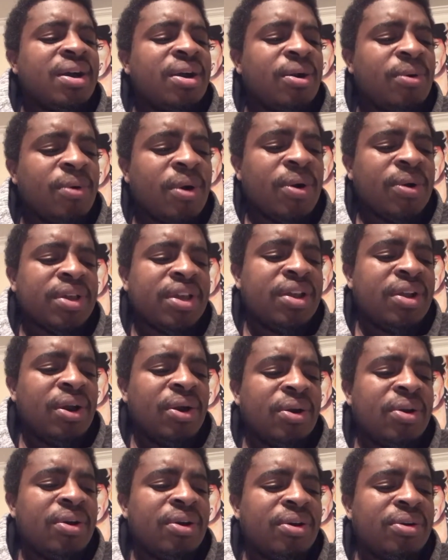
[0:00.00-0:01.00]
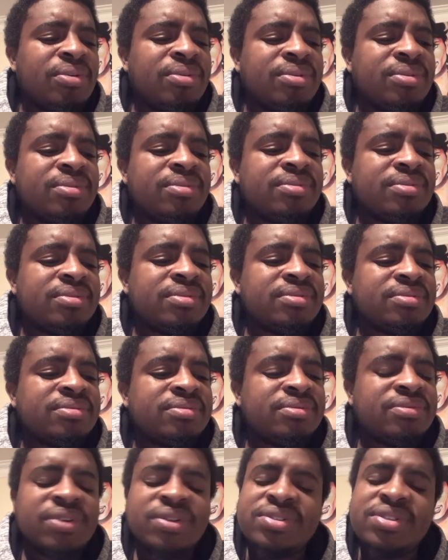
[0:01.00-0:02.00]
Hirooki Goto
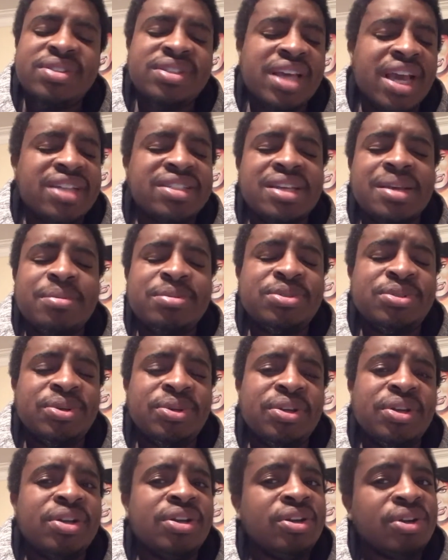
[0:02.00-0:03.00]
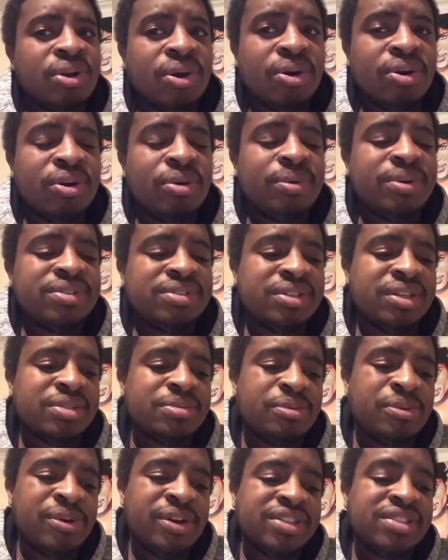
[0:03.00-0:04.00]
versus Zack Sabre Jr. Goto with
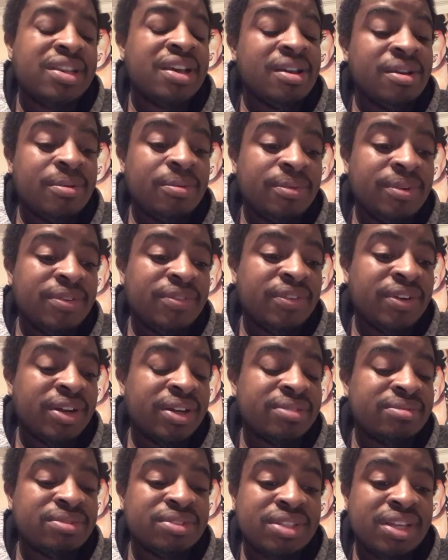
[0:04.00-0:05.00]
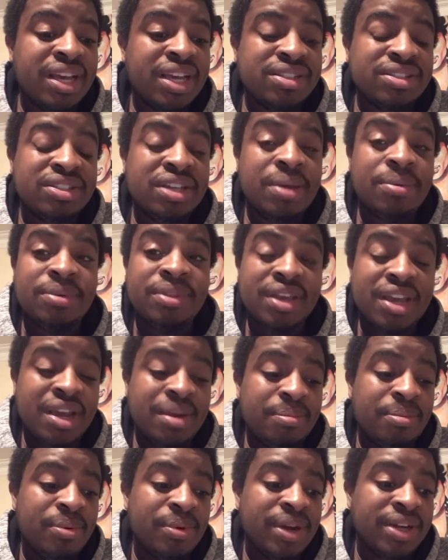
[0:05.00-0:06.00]
6 points, with ZSJ with
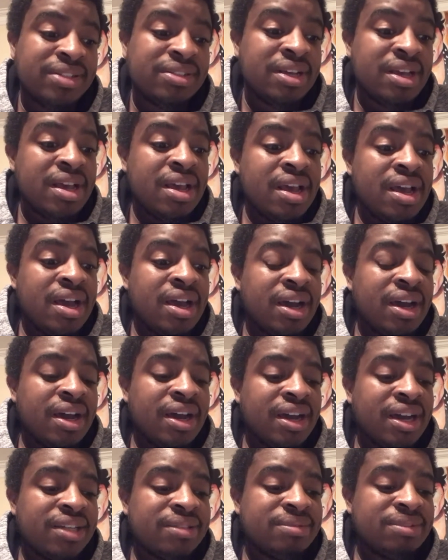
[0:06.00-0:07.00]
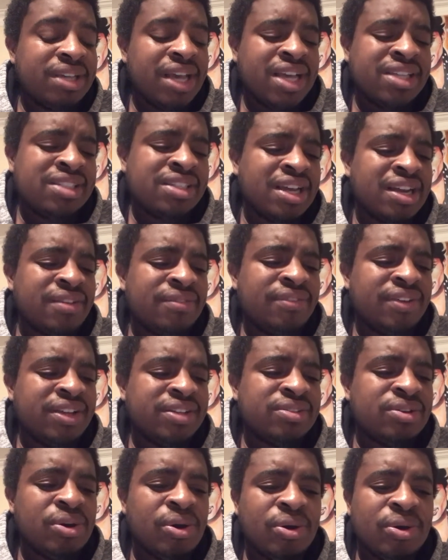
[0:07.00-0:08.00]
8 points. ZSJ
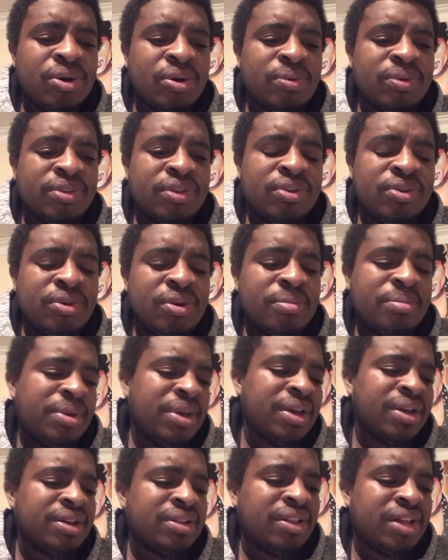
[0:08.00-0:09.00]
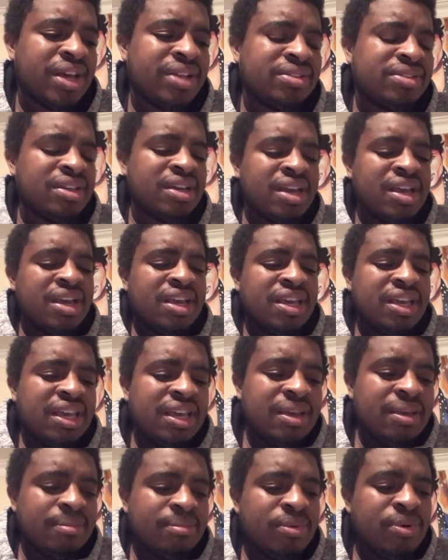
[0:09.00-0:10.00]
defeats Goto with a European clutch.
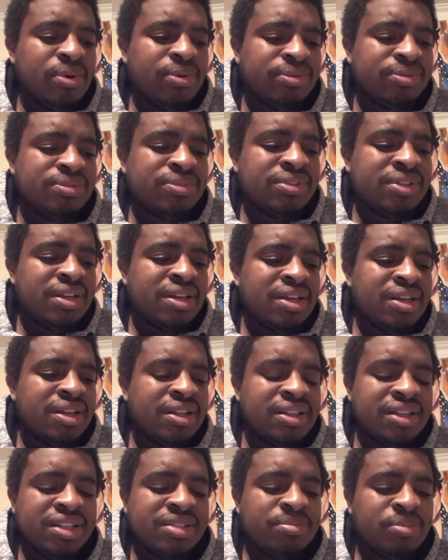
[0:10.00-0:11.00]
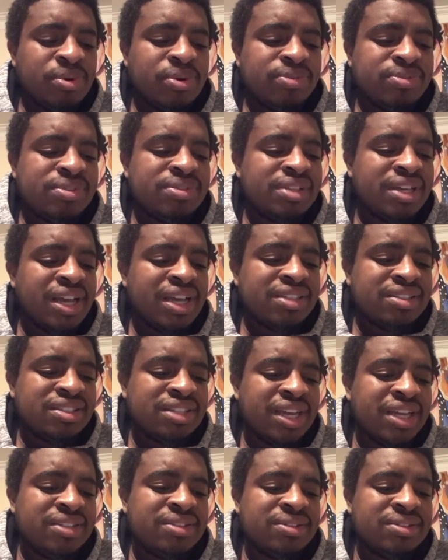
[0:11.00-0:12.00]
This moves
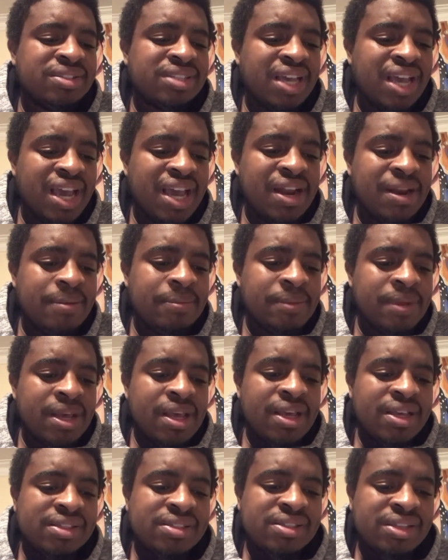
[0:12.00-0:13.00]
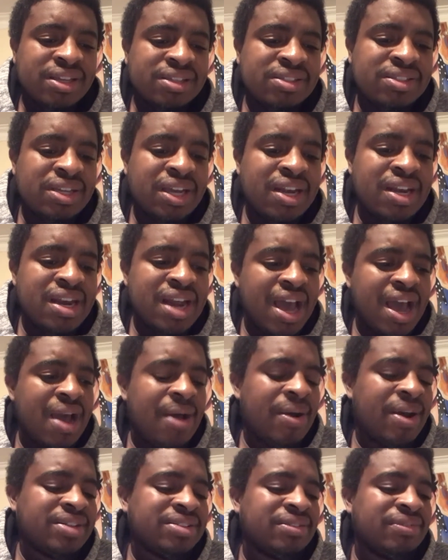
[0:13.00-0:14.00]
ZSJ to 10. ZSJ
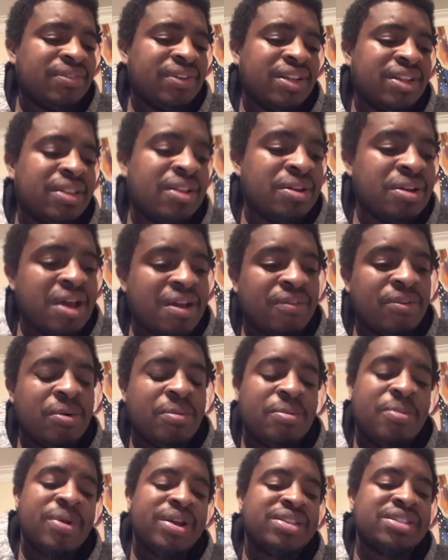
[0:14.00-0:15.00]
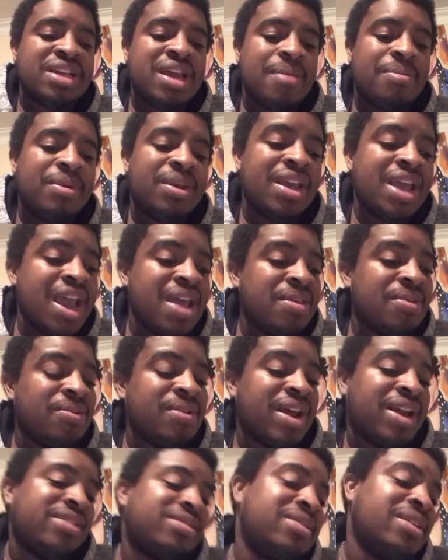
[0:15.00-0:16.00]
now has defeated the Never Openweight Champion and the
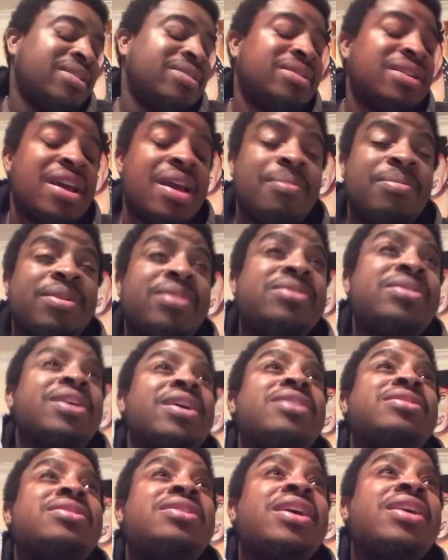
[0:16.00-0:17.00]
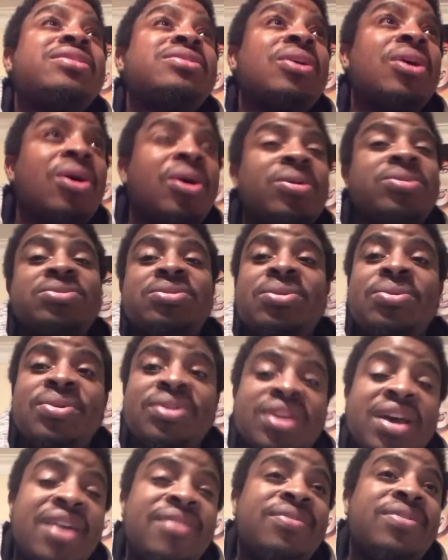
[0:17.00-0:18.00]
United States Champion. ZSJ is also
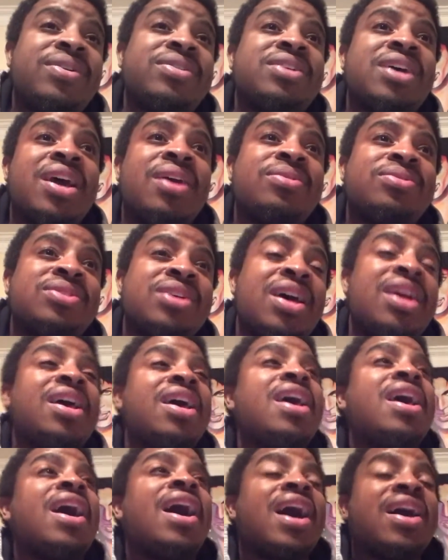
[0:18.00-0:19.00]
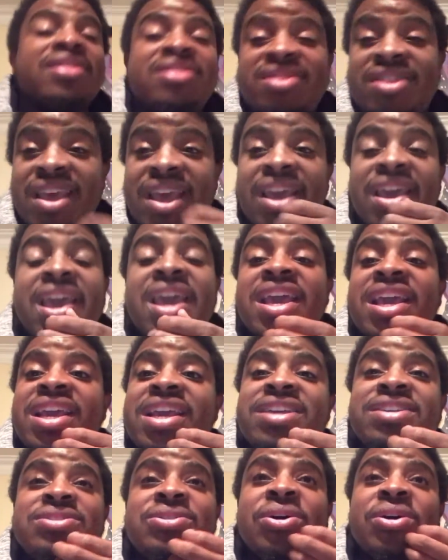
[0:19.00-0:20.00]
in line for a title shot. I think he's